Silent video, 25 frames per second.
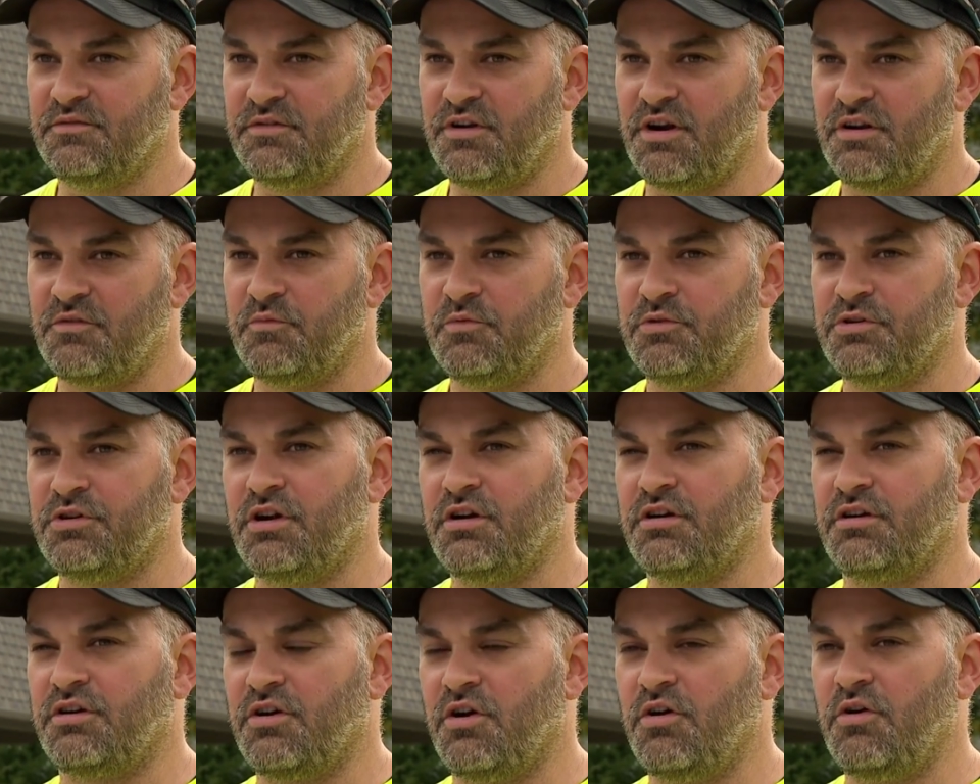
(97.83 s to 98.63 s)

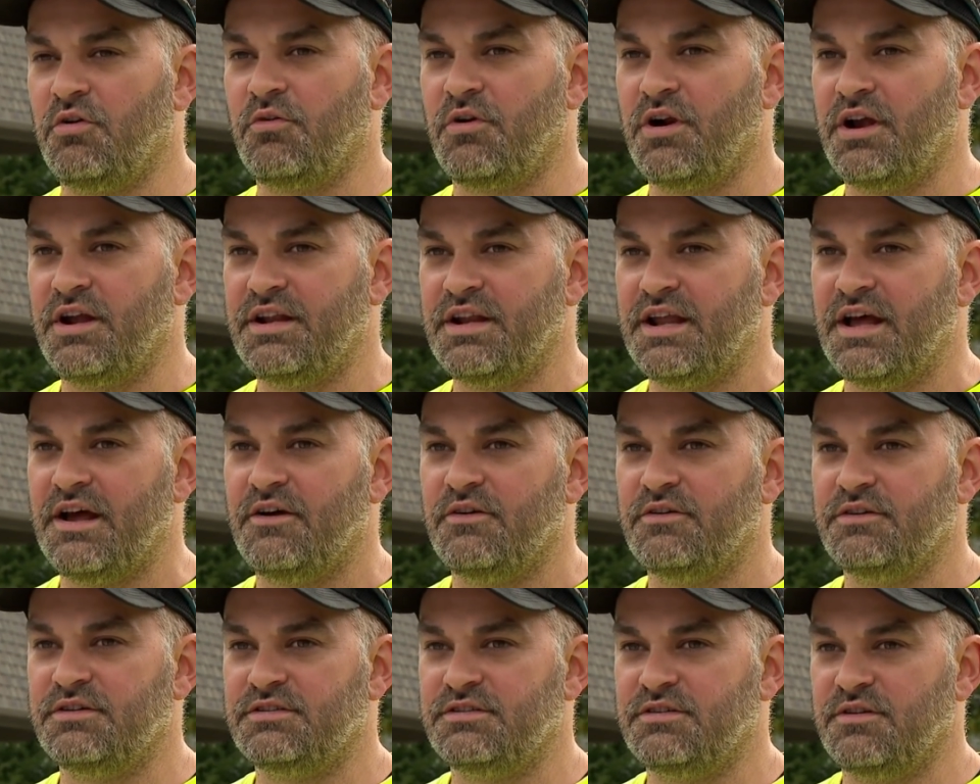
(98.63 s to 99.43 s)
Our goal right
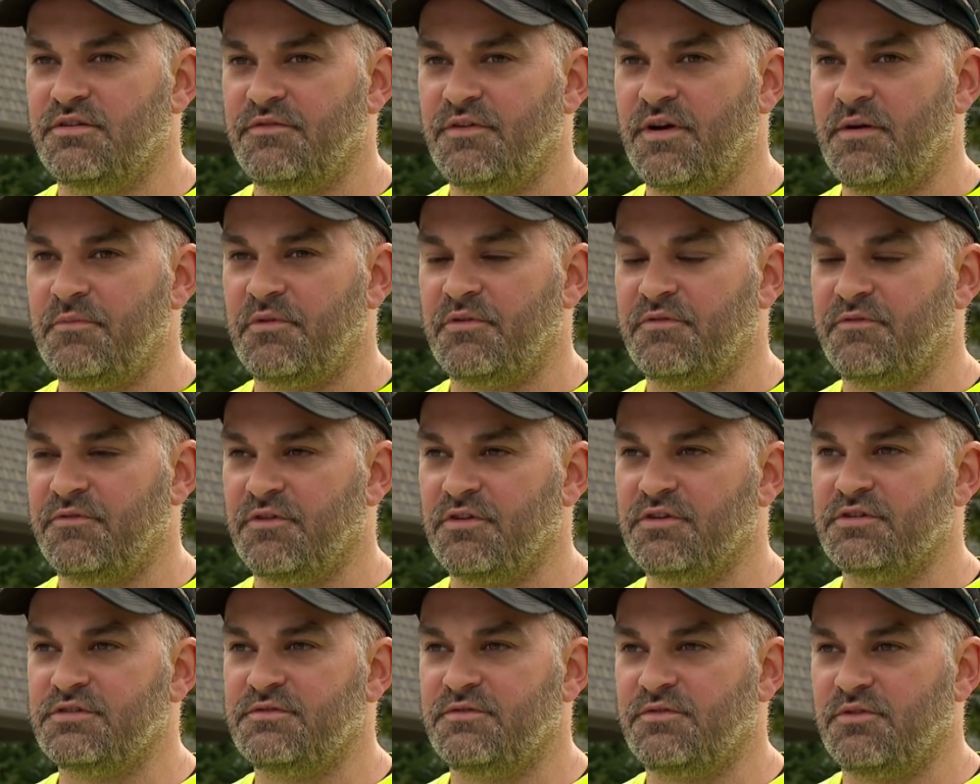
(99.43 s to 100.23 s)
now is November
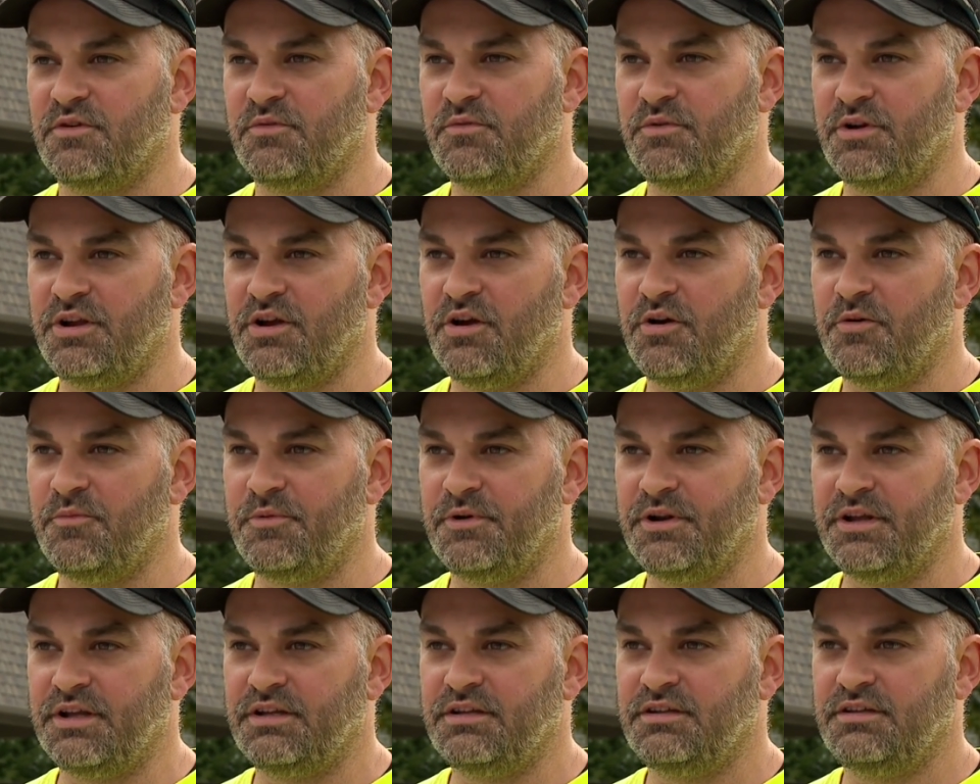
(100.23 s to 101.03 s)
1st for a
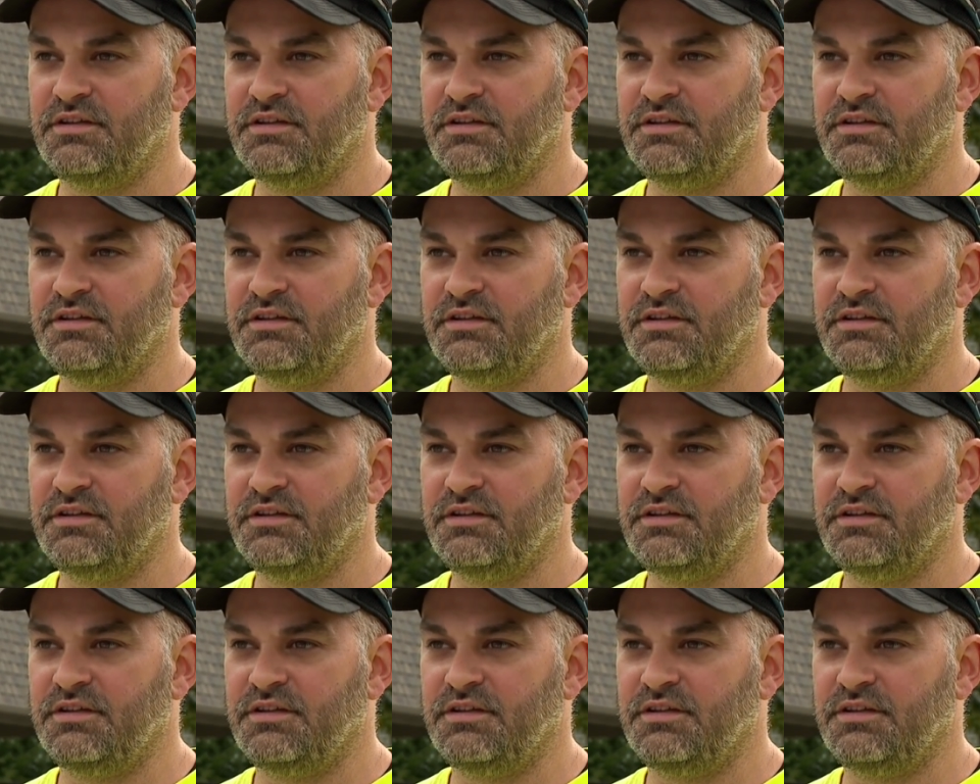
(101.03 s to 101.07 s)
reopening.